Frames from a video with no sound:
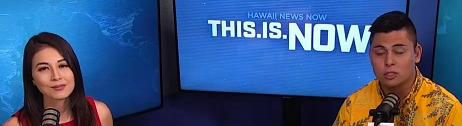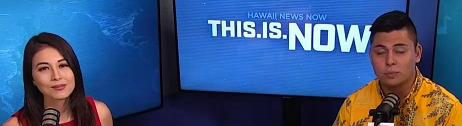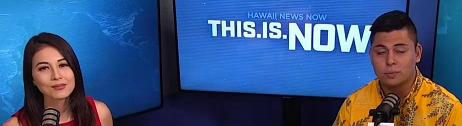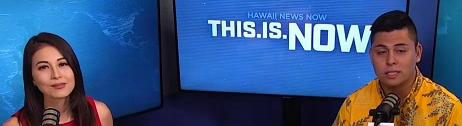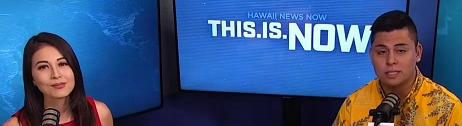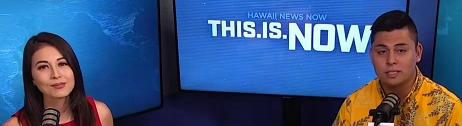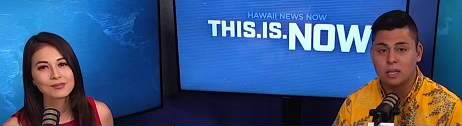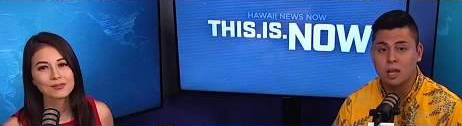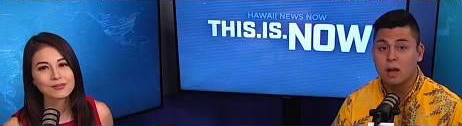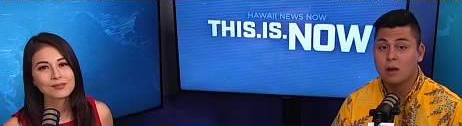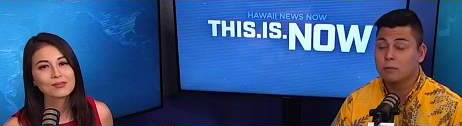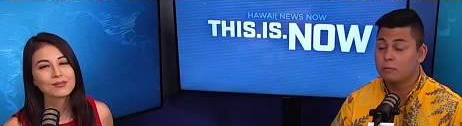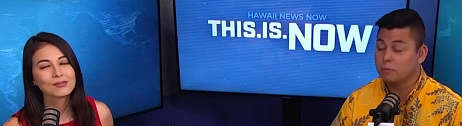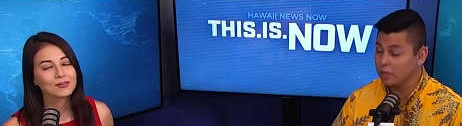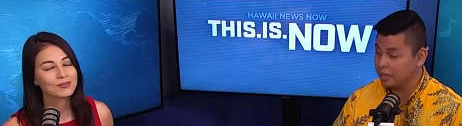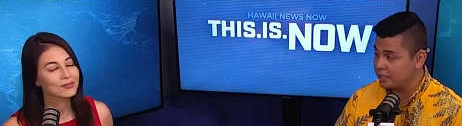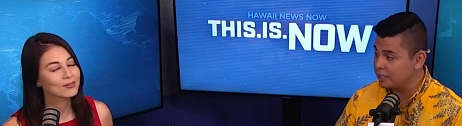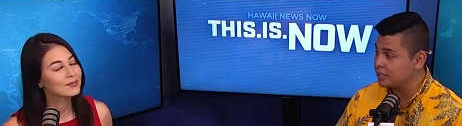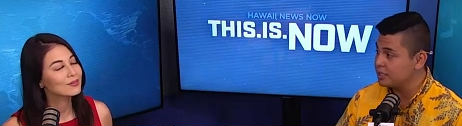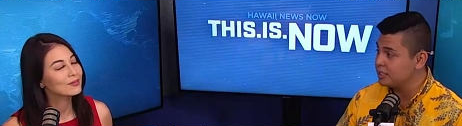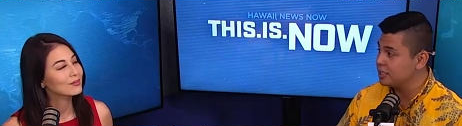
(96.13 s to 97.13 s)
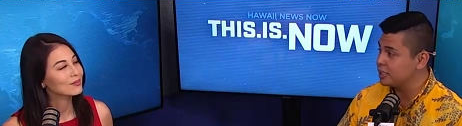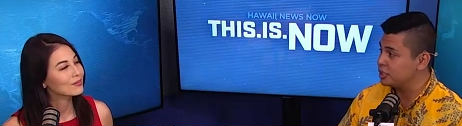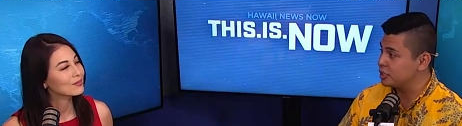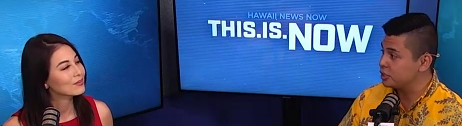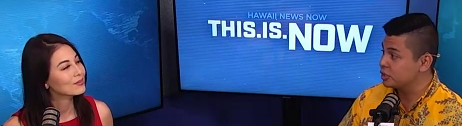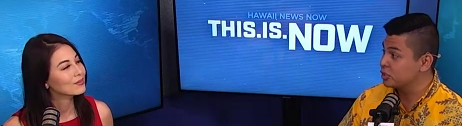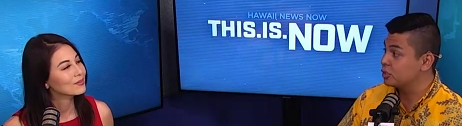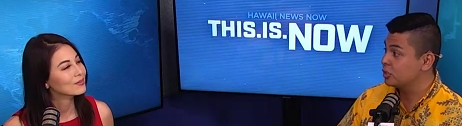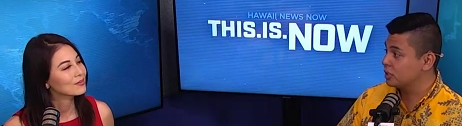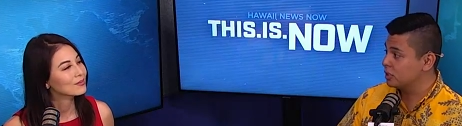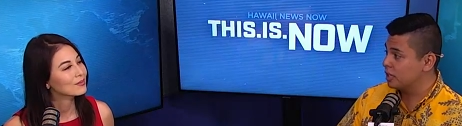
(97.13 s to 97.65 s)
Speaker 1: means flooding
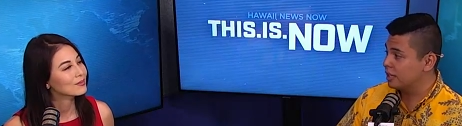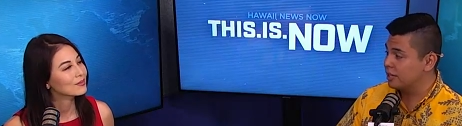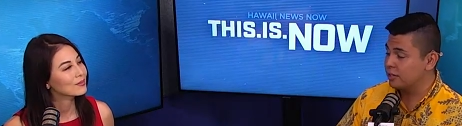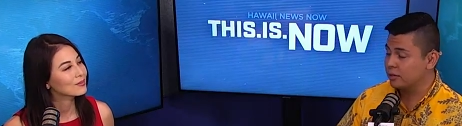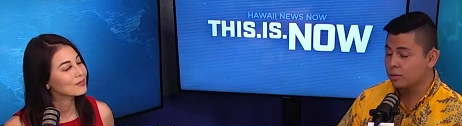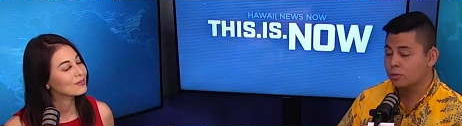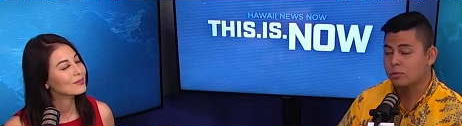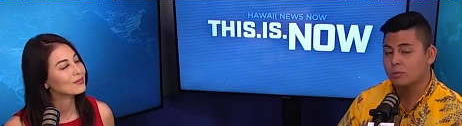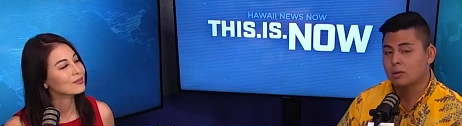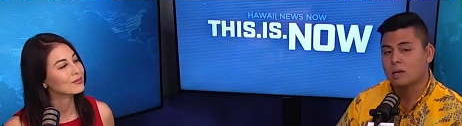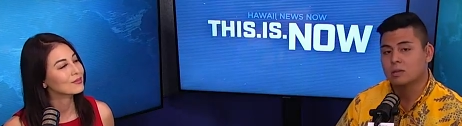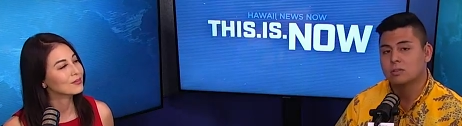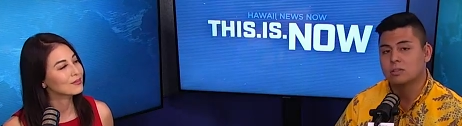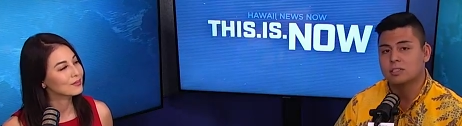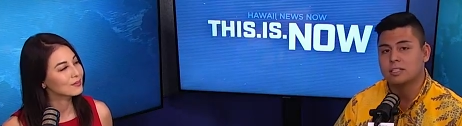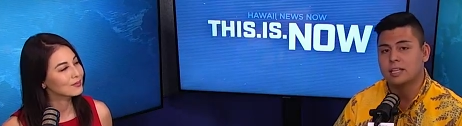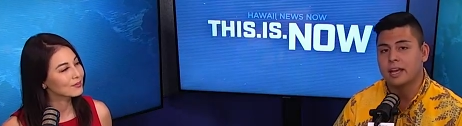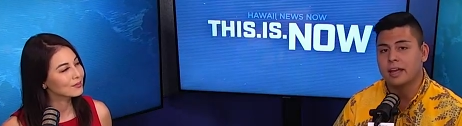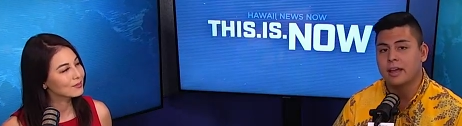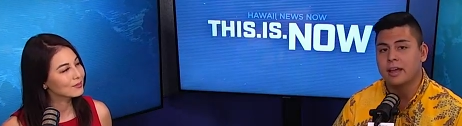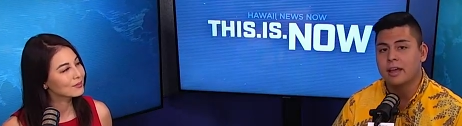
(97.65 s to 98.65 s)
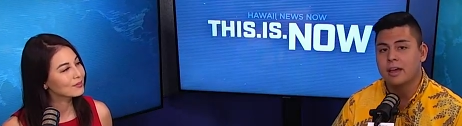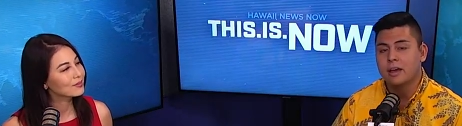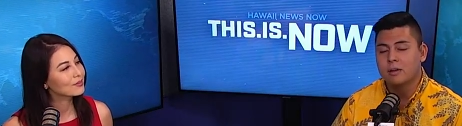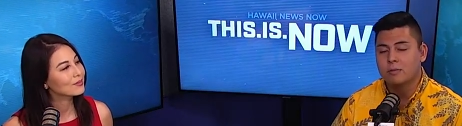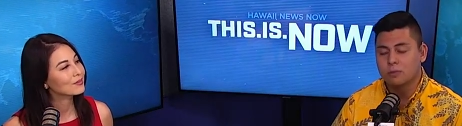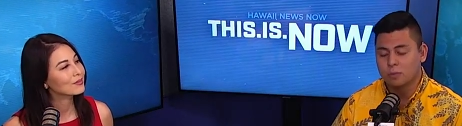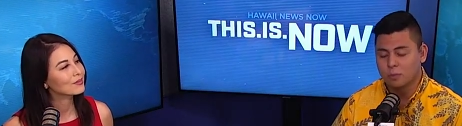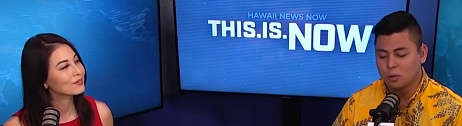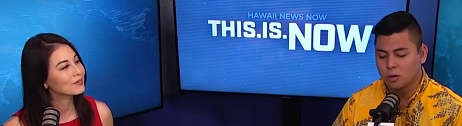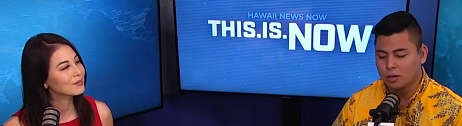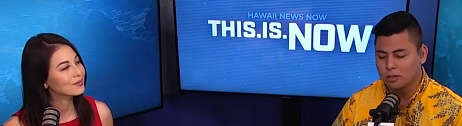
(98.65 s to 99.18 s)
conditions could linger throughout the day.
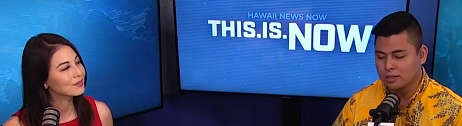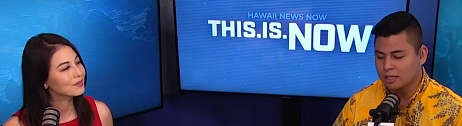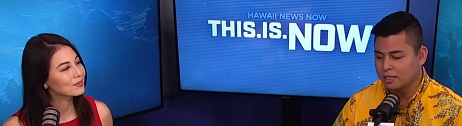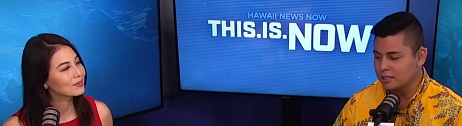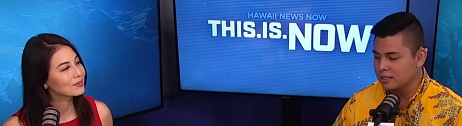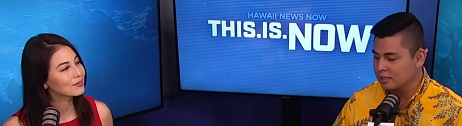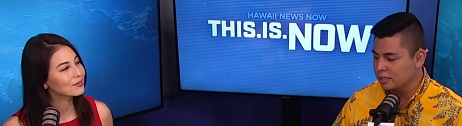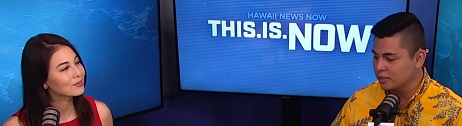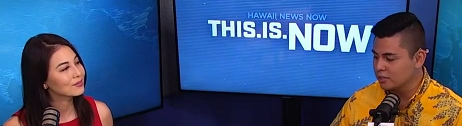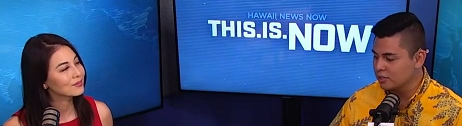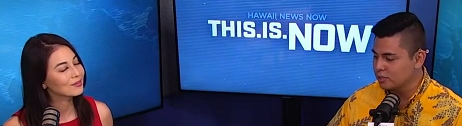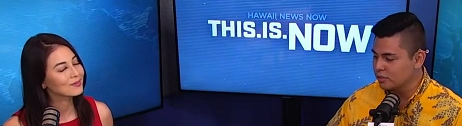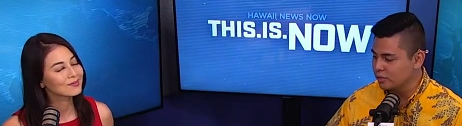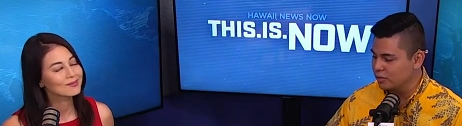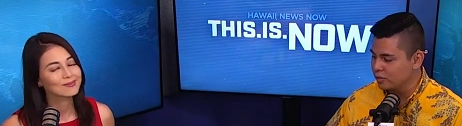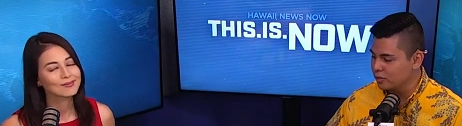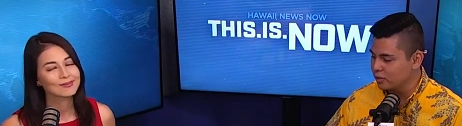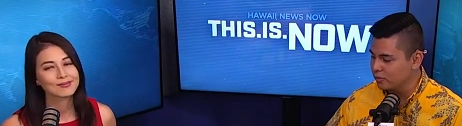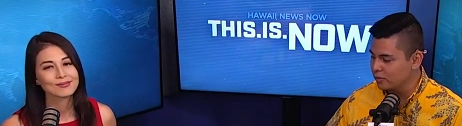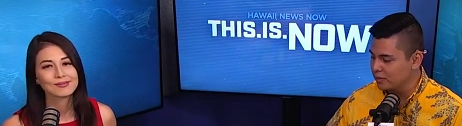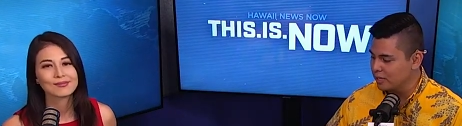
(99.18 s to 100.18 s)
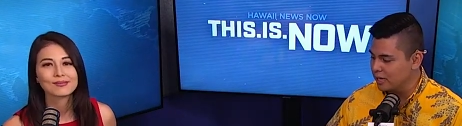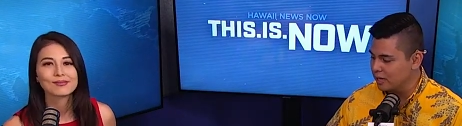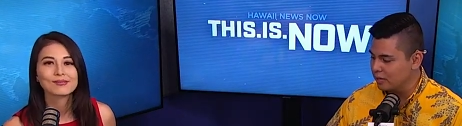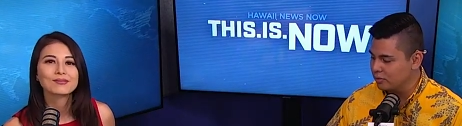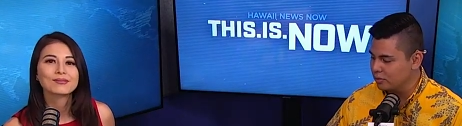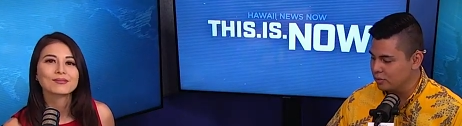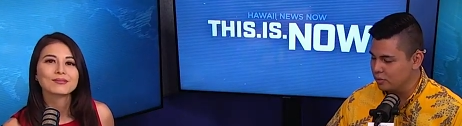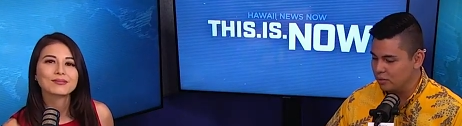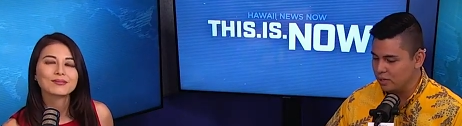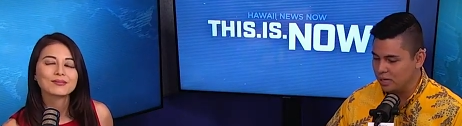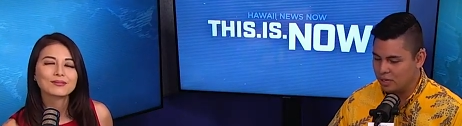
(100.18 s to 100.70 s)
For more on this, let's turn it over now
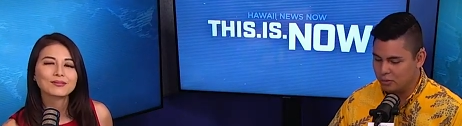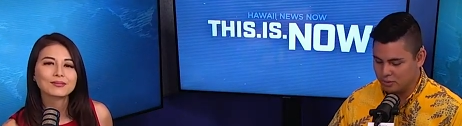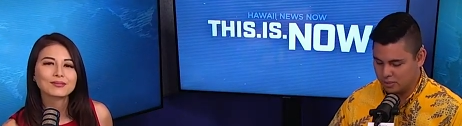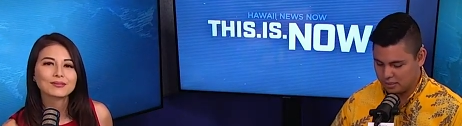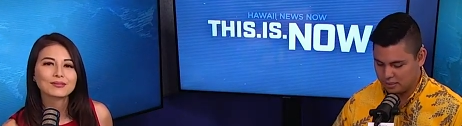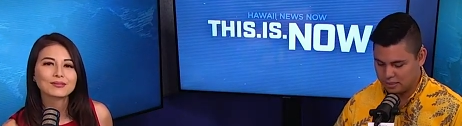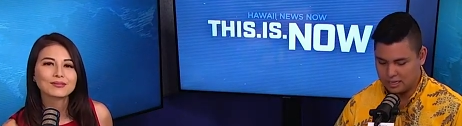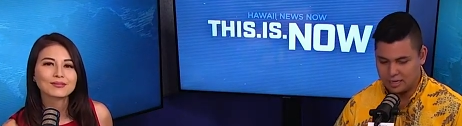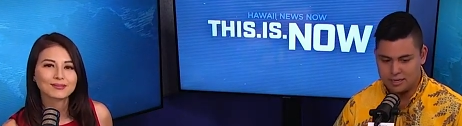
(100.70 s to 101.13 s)
to our Guy